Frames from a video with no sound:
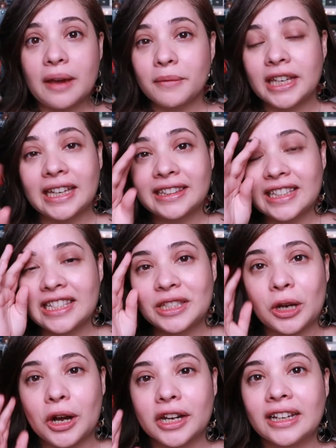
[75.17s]
let me get this
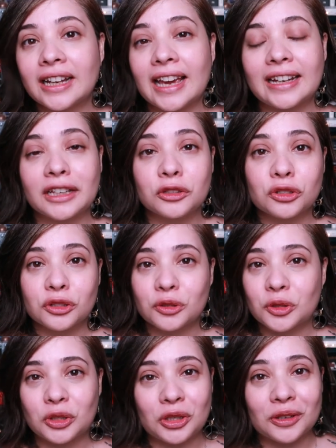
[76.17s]
started and
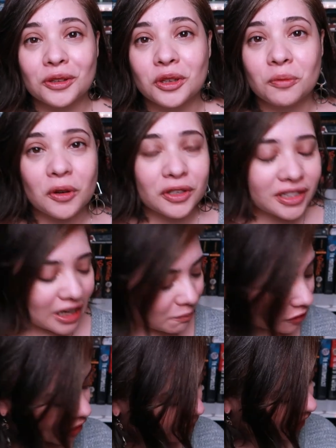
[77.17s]
introduce to you the books that
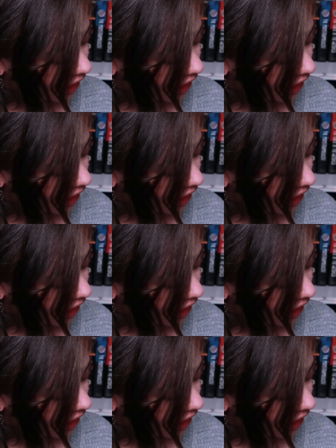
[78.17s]
I'm gonna